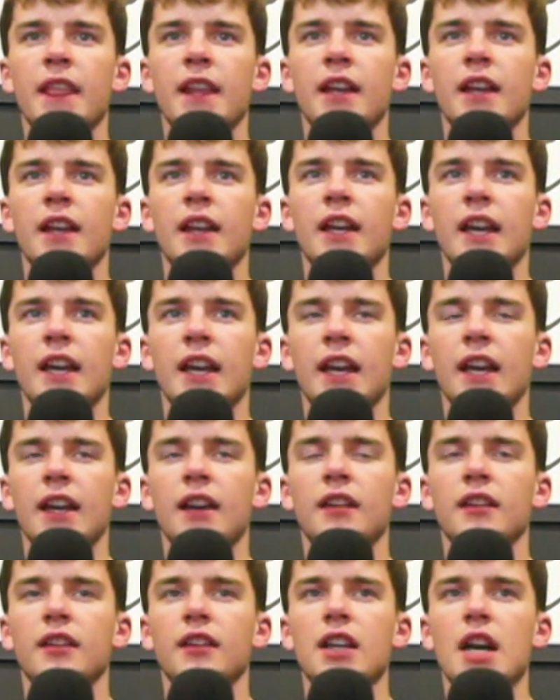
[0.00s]
Here,
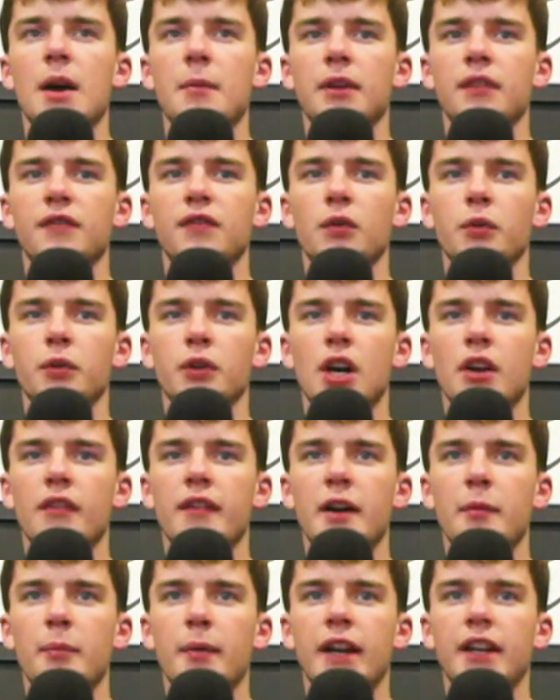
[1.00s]
coming forward are
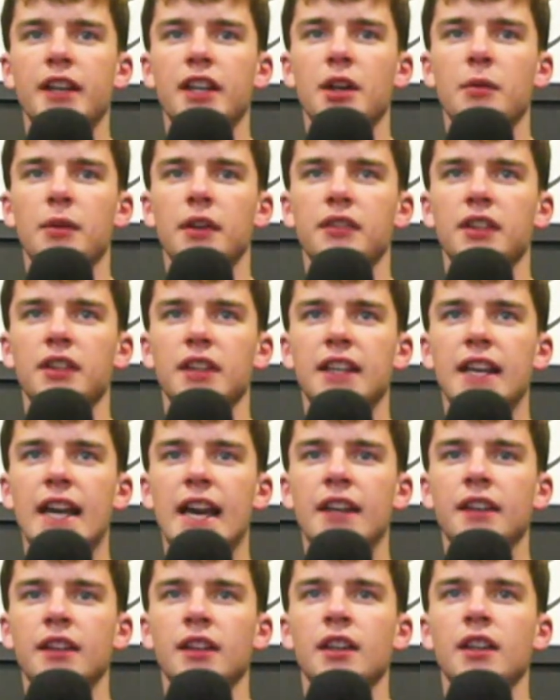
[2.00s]
Albania once
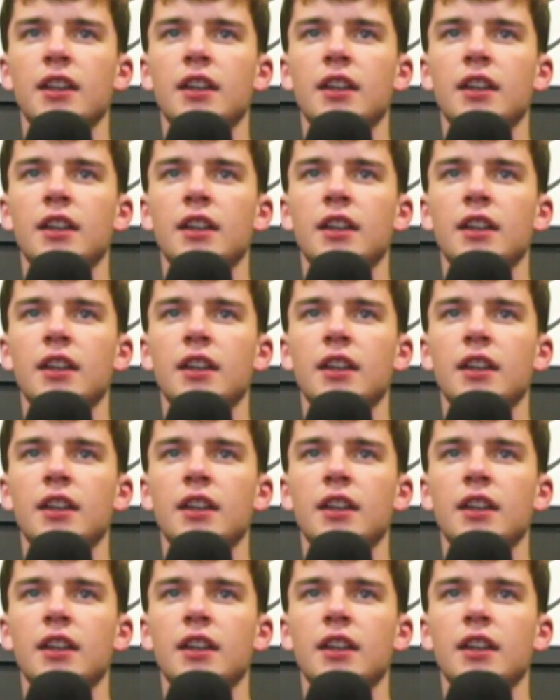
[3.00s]
again.